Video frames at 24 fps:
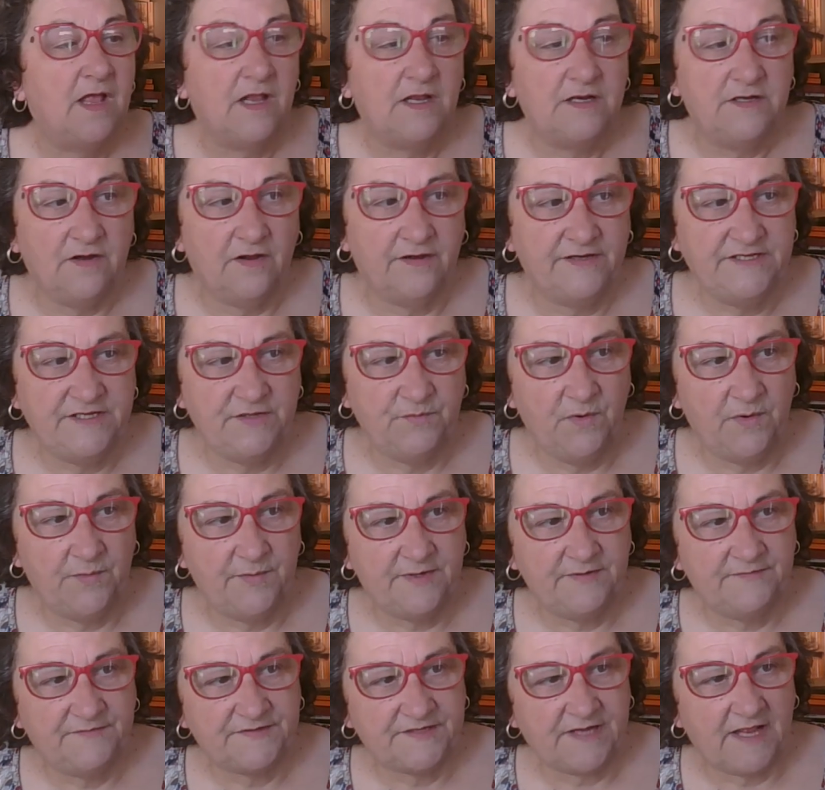90
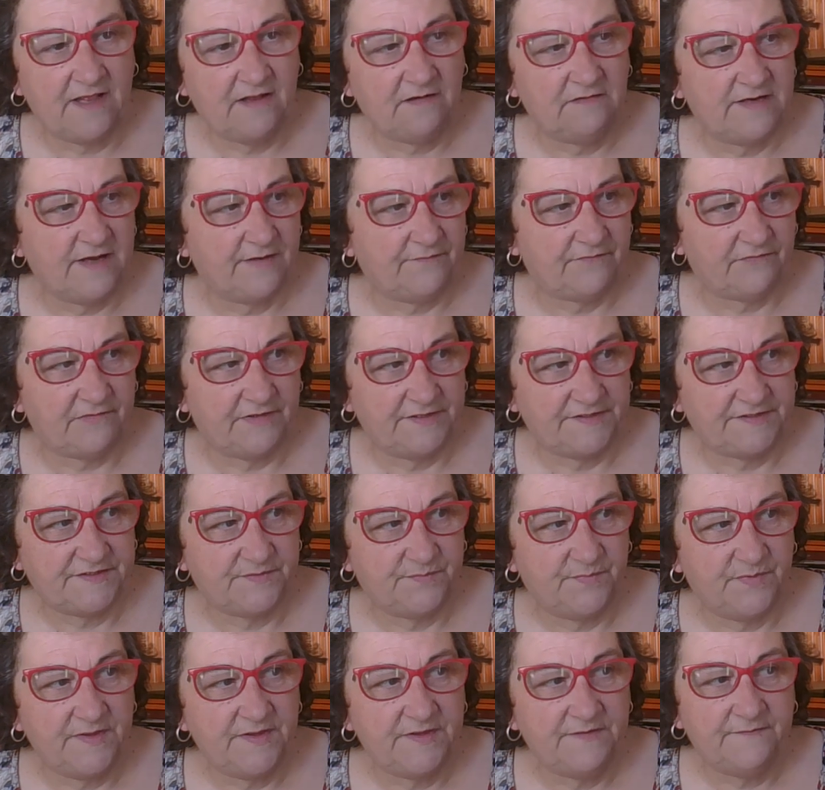women have scaled Everest,
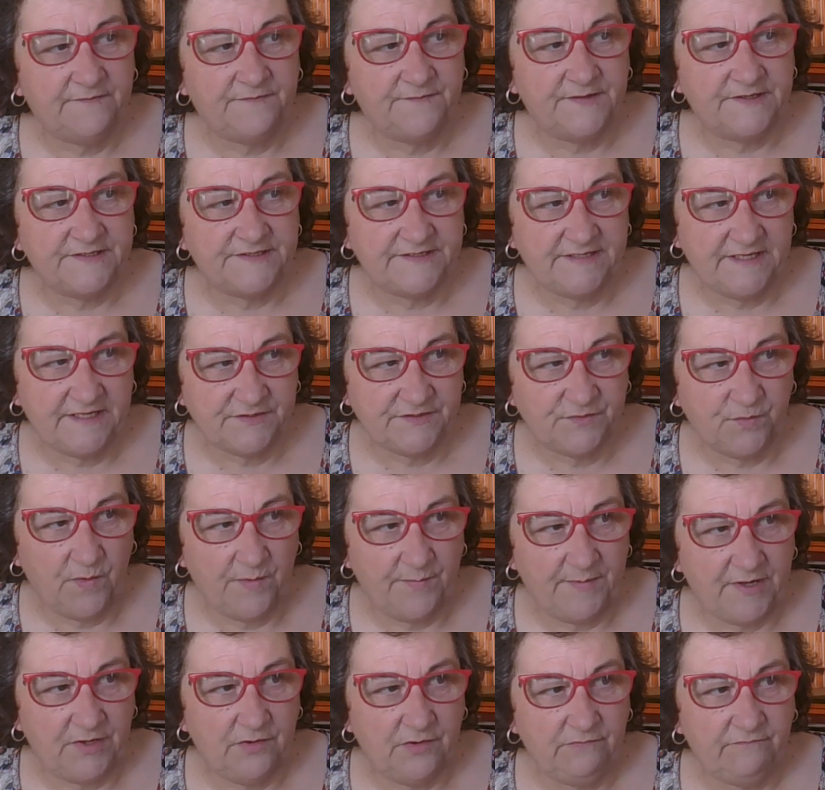but of the six
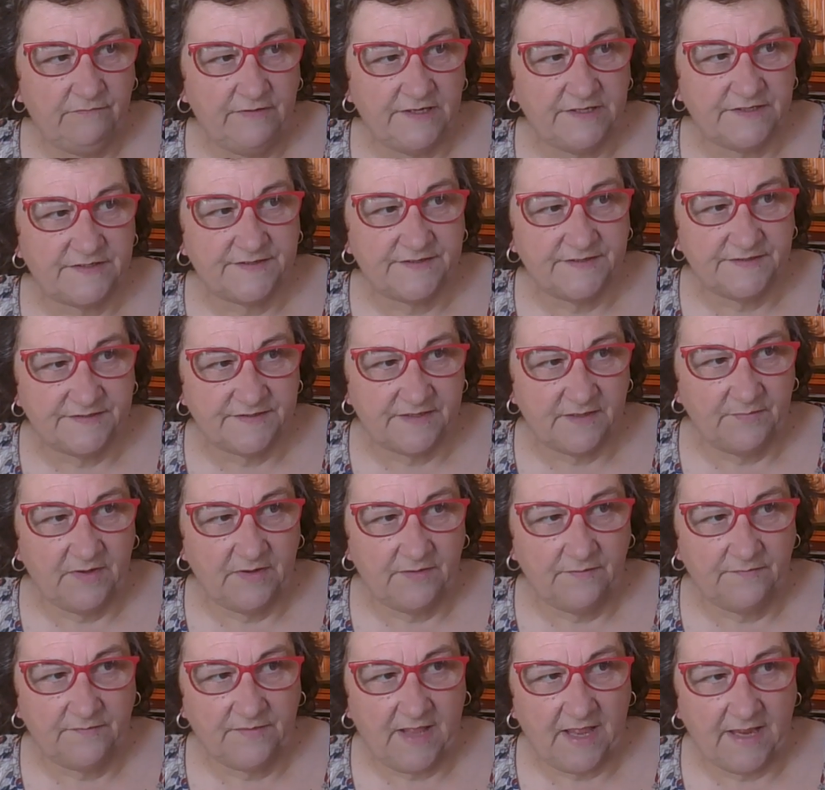women who reached the
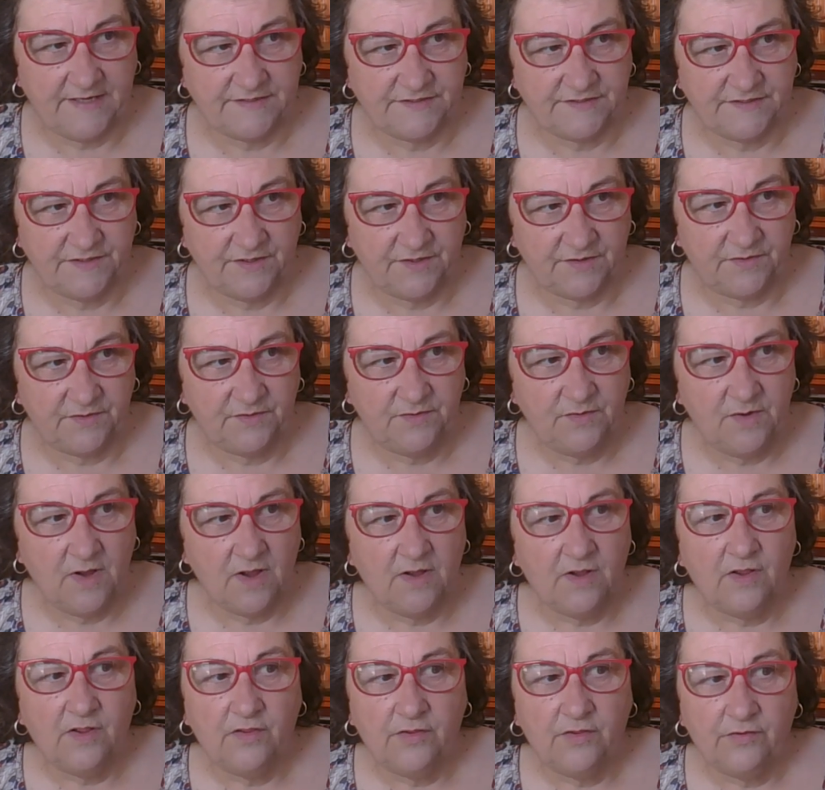summit of K2,
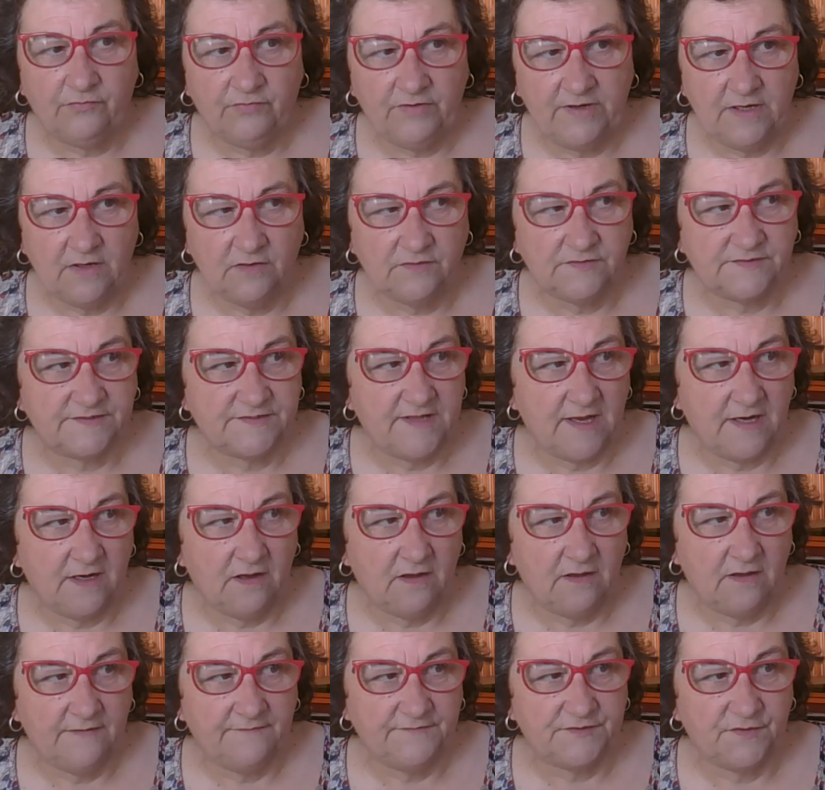three lost their
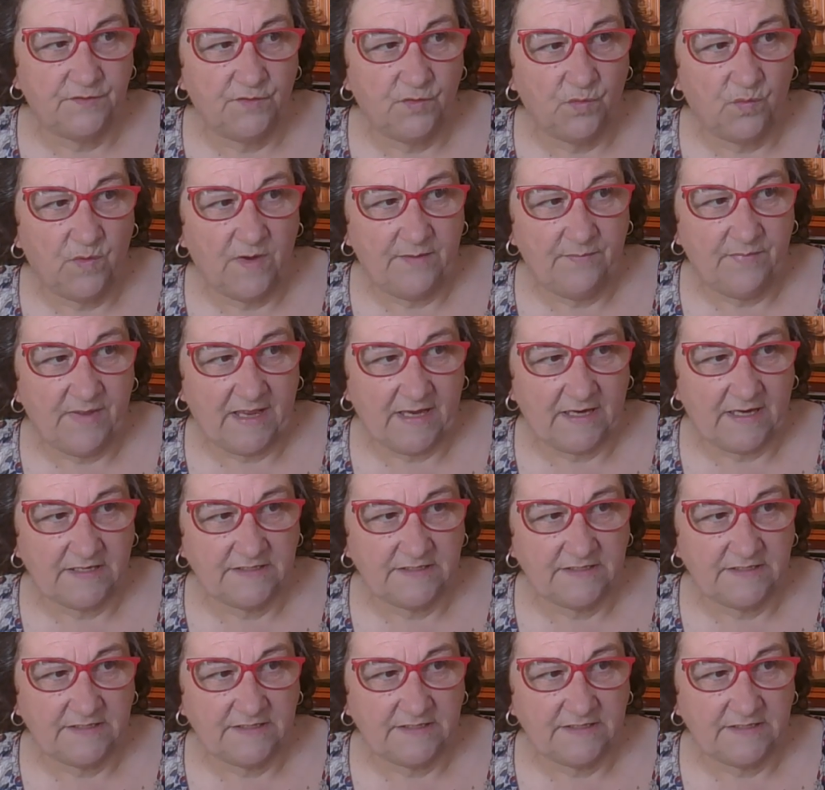lives on the way back